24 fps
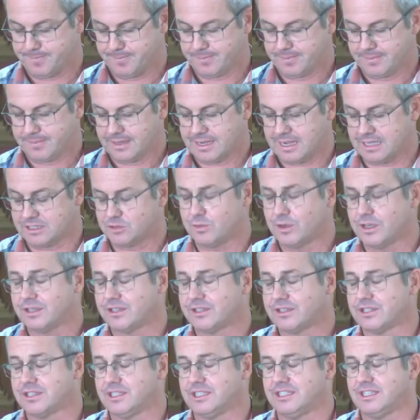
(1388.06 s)
It's
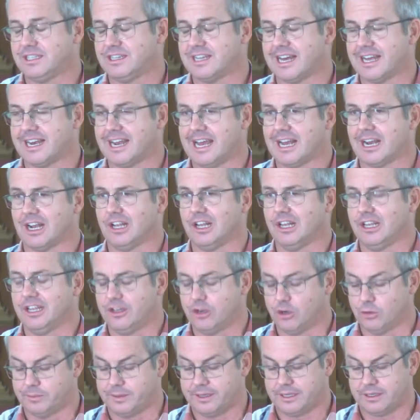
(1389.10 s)
worth teasing that out a
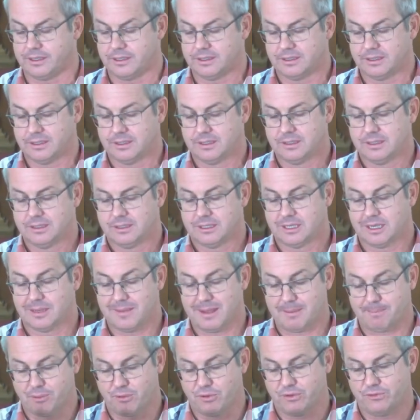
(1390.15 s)
little bit. I'm
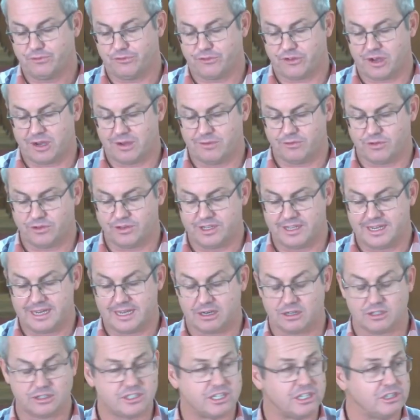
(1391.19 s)
at point five on the
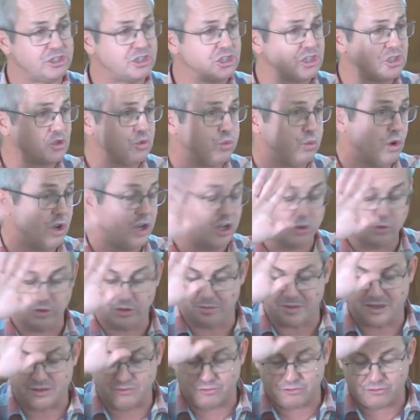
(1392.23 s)
outline. So just work with
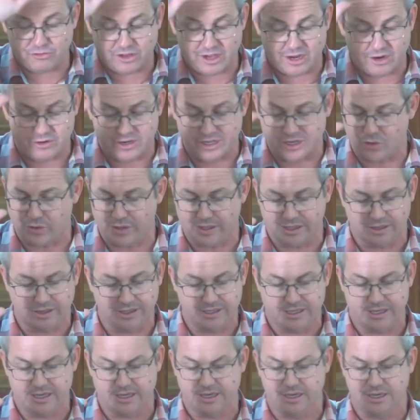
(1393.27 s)
me very quickly
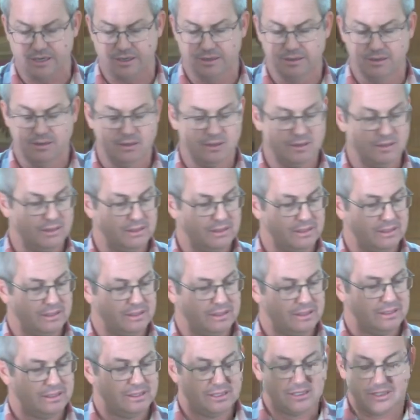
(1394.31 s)
here.
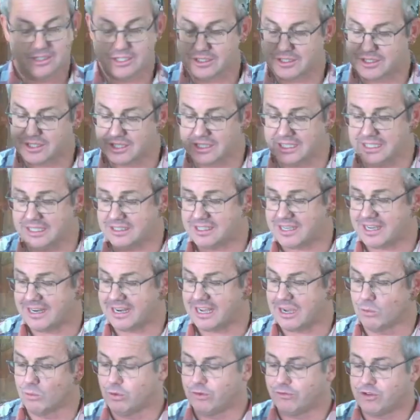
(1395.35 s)
To tease that
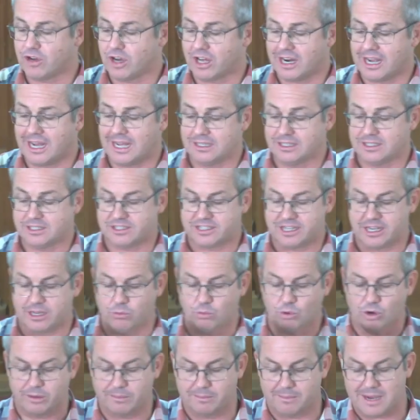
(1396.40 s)
out, we've got to understand
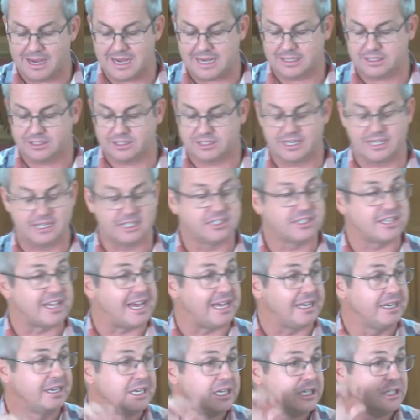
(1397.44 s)
what Mark says
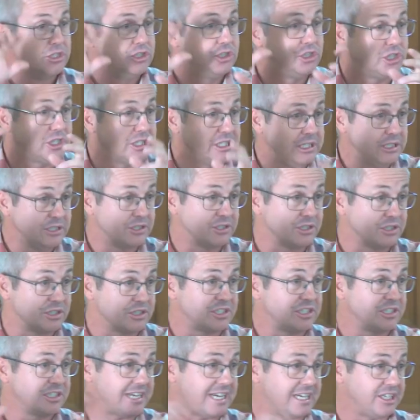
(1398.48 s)
that Jesus
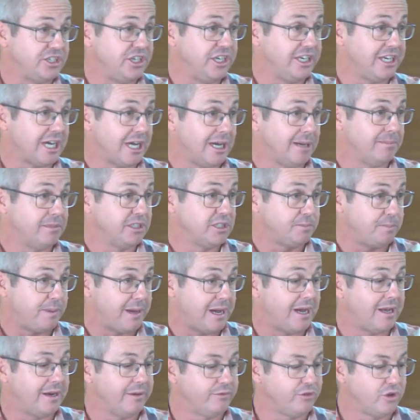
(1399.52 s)
has actually come as
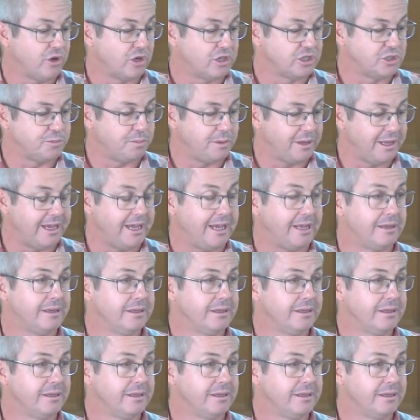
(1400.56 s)
part of God's plan.